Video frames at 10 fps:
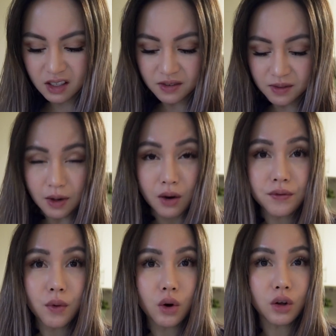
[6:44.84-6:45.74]
It's about
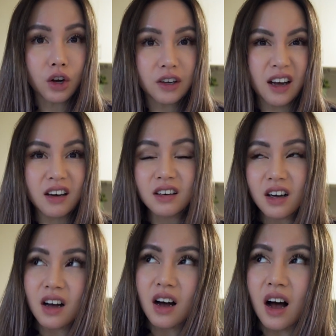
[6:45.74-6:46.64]
4 o'clock now.
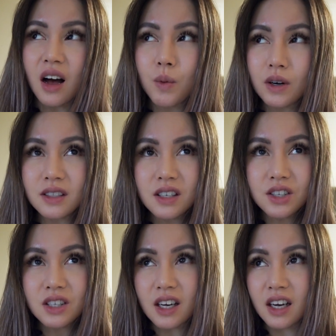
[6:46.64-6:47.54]
I wanted to
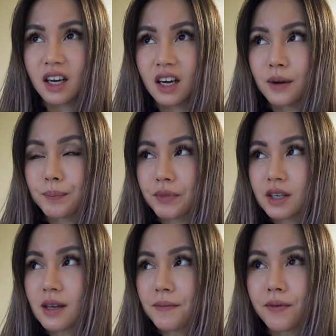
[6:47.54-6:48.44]
take
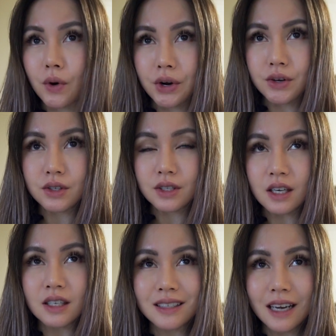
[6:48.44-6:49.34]
some photos
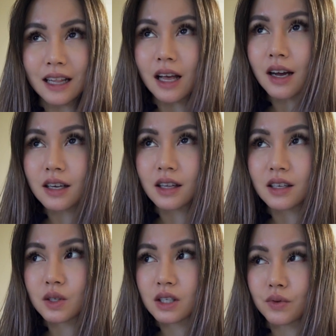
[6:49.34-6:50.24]
in the daylight.
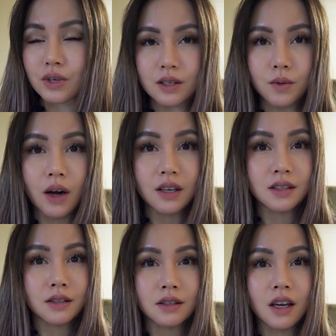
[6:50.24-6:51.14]
That's the reason why I
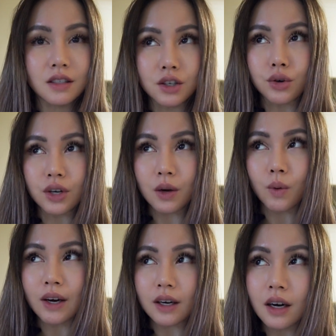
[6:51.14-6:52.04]
started cooking
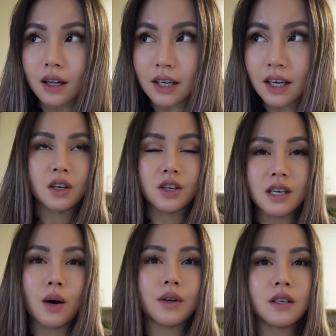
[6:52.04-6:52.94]
quite early, because
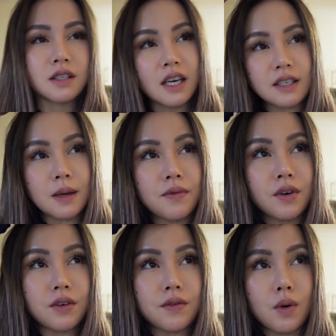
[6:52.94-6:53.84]
I want to take some
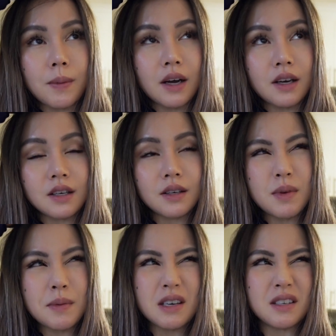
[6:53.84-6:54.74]
photo for my
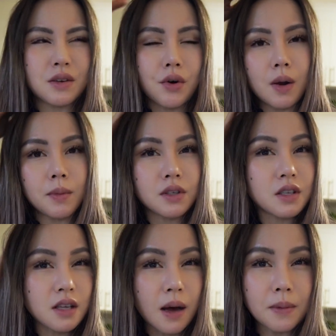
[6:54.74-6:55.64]
maybe Instagram or
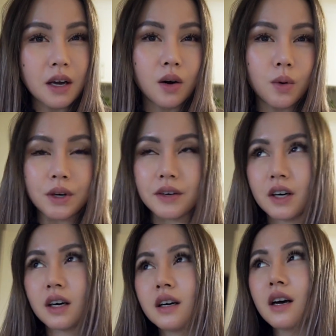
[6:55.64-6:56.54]
thumbnail or
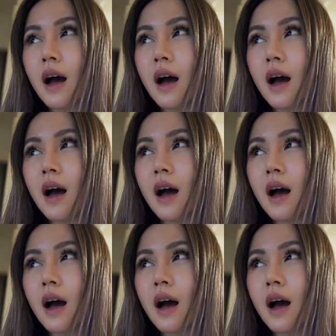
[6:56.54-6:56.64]
whatever.